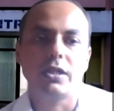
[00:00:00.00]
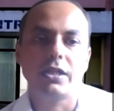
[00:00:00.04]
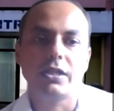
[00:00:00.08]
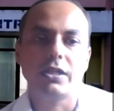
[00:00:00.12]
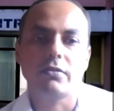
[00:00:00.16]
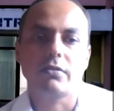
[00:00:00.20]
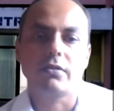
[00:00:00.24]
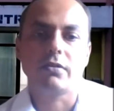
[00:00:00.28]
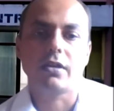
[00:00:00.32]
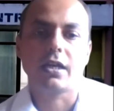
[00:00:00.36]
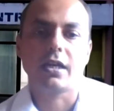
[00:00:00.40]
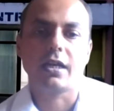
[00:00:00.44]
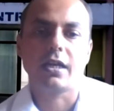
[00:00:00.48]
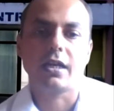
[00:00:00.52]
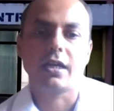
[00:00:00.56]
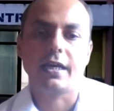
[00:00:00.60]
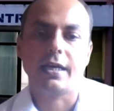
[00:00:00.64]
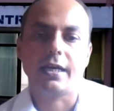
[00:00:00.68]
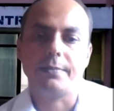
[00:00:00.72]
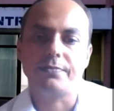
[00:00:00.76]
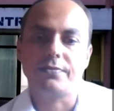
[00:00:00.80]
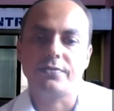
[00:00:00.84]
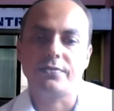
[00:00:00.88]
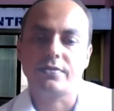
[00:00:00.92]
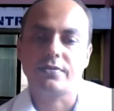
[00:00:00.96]
molecular
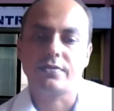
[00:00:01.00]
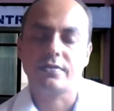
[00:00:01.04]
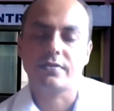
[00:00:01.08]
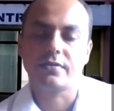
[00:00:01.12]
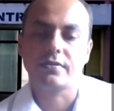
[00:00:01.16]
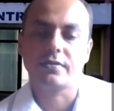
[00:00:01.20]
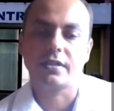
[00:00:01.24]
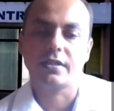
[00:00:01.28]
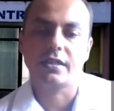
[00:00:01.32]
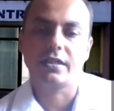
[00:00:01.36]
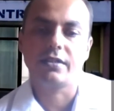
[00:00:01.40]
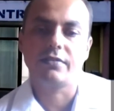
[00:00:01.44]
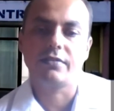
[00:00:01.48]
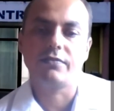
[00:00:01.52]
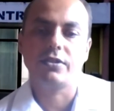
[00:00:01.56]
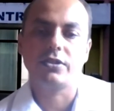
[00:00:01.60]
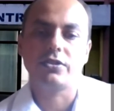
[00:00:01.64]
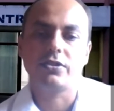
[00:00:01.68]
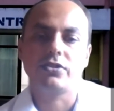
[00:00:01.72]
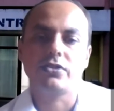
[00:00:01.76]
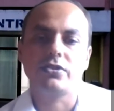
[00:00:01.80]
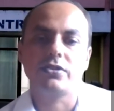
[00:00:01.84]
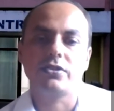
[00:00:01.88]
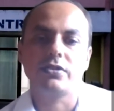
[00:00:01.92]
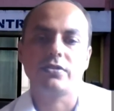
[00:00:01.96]
labs in
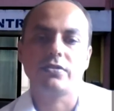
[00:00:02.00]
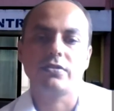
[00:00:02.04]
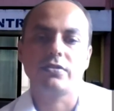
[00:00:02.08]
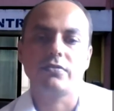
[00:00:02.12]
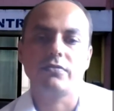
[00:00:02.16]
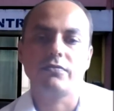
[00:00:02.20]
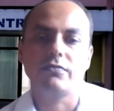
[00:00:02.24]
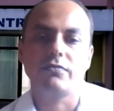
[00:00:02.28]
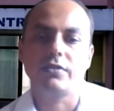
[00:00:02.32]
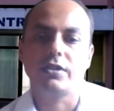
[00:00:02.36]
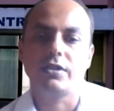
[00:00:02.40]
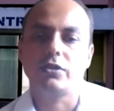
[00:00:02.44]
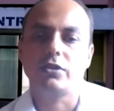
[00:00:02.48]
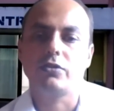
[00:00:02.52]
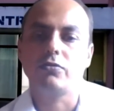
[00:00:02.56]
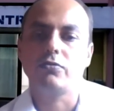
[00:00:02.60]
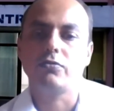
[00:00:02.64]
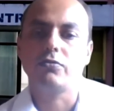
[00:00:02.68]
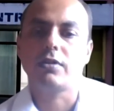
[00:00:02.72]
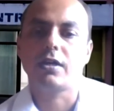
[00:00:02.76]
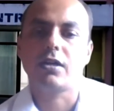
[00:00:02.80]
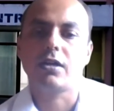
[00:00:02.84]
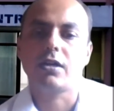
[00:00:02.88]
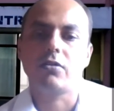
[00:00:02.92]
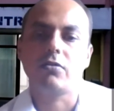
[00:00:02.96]
which we
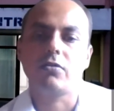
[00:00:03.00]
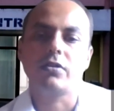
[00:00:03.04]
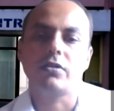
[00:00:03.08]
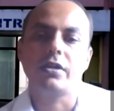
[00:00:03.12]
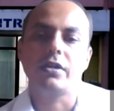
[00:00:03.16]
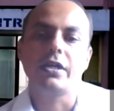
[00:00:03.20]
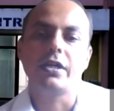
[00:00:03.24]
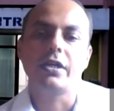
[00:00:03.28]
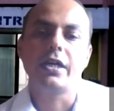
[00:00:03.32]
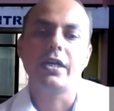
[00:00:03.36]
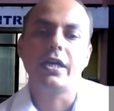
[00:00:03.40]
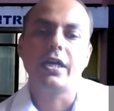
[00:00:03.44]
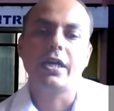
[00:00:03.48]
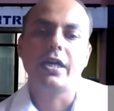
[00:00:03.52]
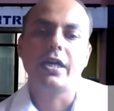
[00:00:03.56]
do around